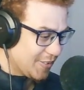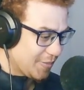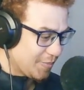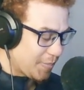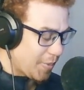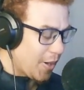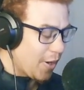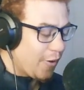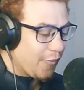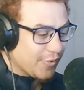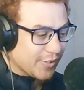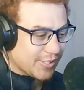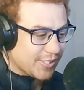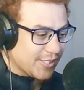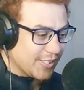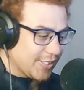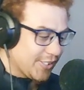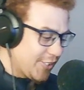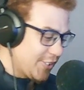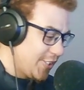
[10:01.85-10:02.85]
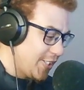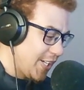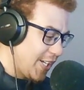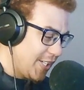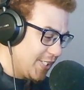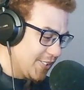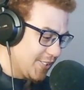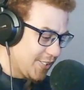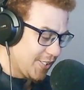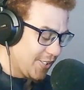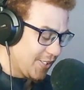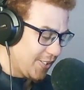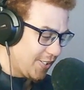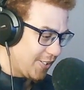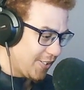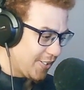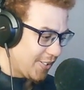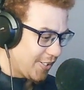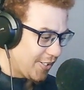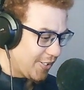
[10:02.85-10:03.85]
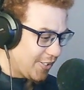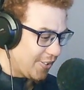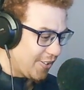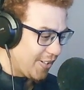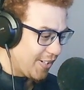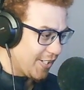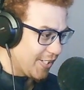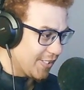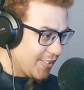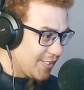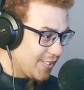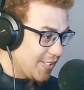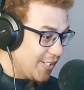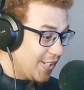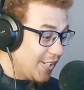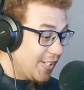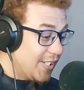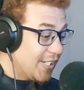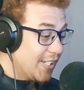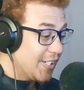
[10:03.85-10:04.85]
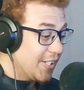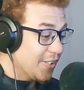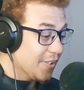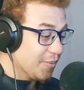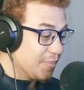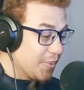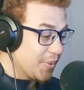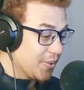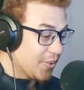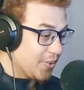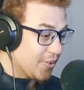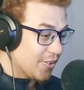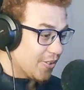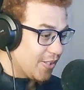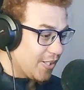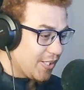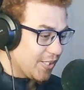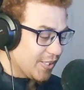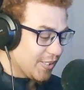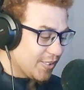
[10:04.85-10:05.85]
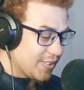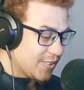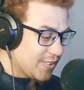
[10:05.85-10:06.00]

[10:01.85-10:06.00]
But obviously she has her right. It'll be alright.